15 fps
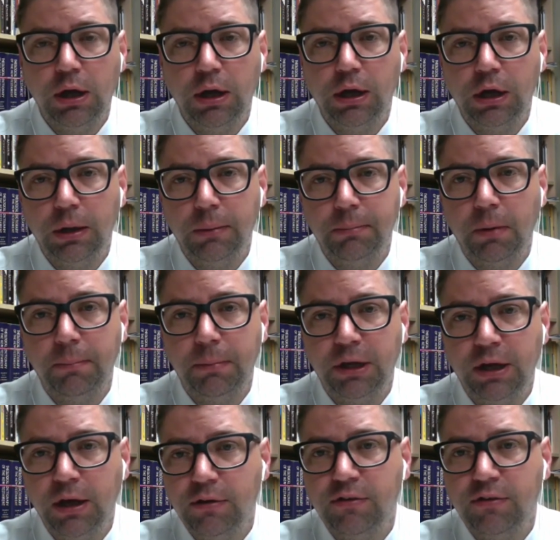But
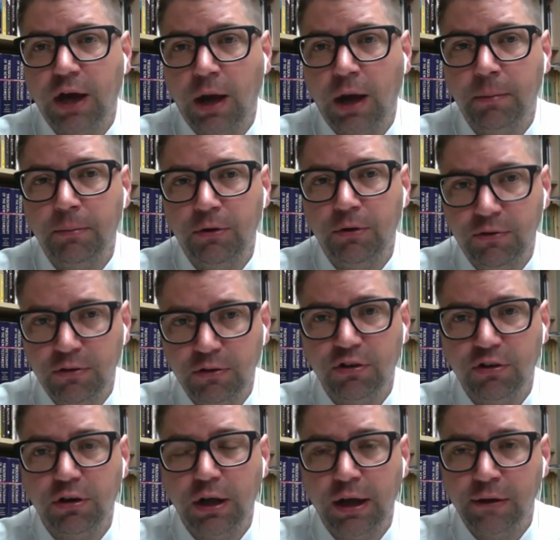because I'm a
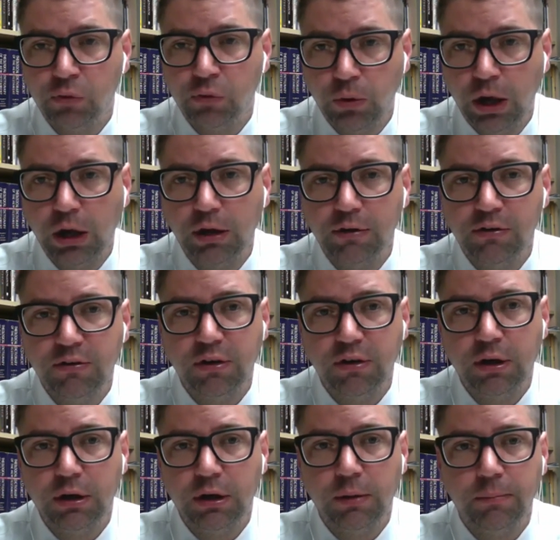musician as well as
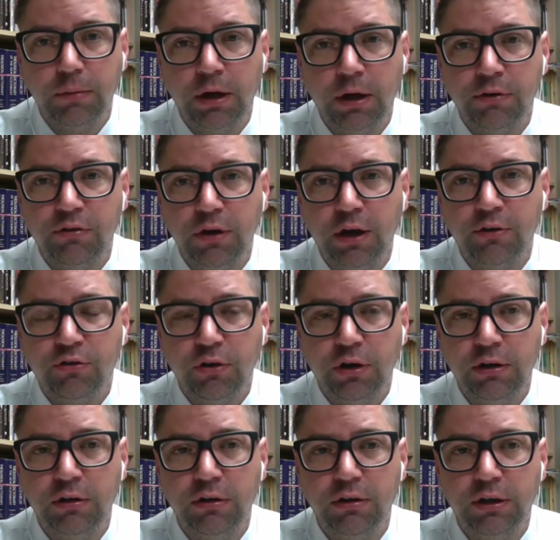a
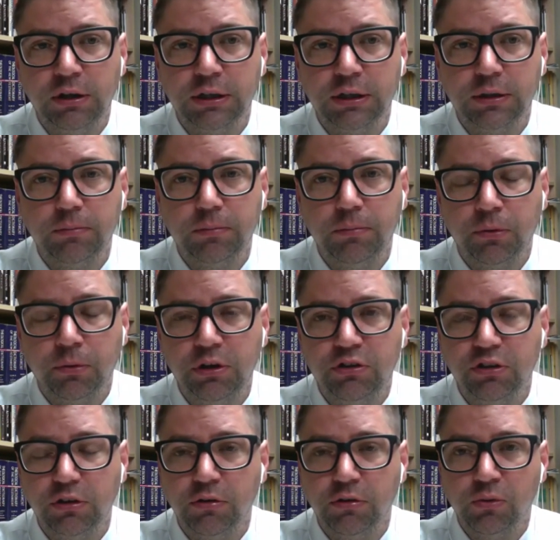trained
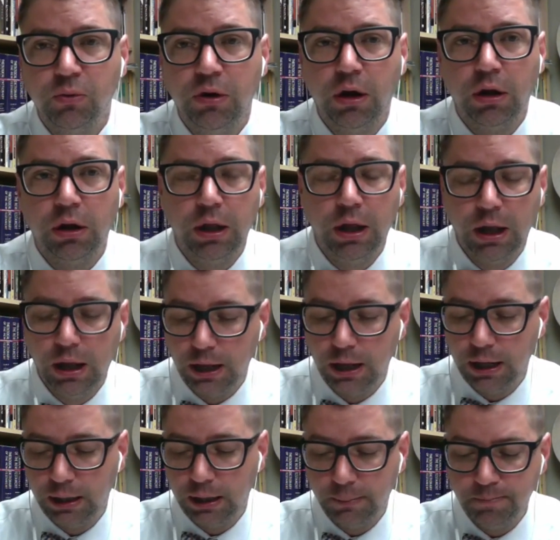preacher as well,
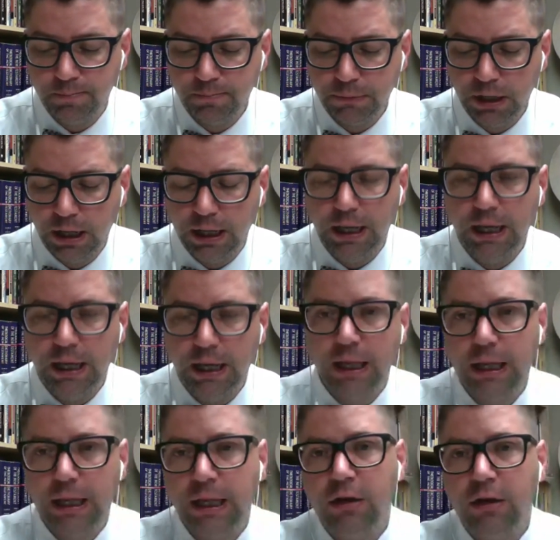
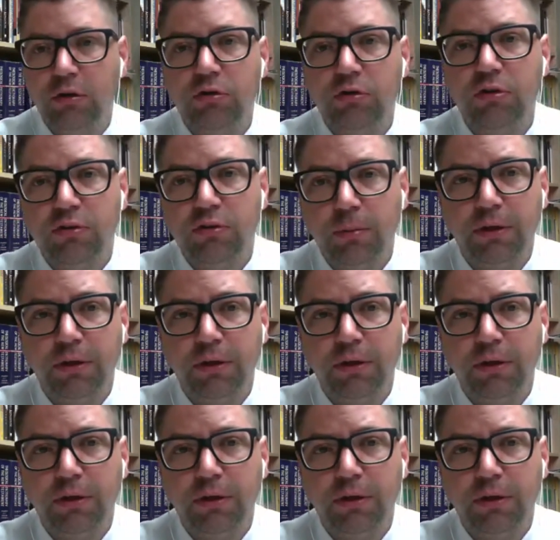it is something